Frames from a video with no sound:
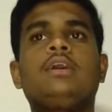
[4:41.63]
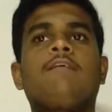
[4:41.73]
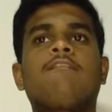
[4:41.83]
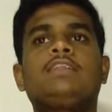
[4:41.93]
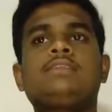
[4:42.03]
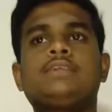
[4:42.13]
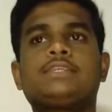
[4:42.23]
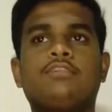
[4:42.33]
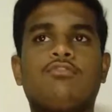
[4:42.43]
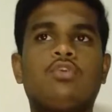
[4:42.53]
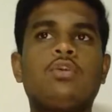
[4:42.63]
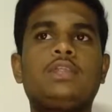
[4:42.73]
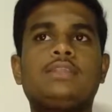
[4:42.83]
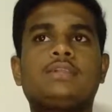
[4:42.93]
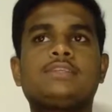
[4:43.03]
whether Section 4
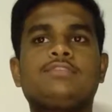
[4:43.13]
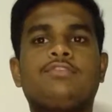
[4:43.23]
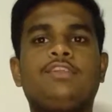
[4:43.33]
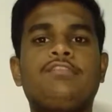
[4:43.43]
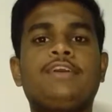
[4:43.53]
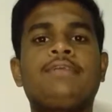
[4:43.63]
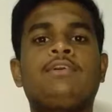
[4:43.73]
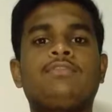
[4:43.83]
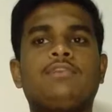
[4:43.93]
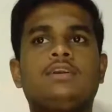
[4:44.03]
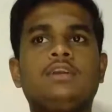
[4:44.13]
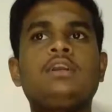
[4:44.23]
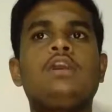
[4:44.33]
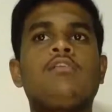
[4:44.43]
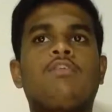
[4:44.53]
and Section 55 of the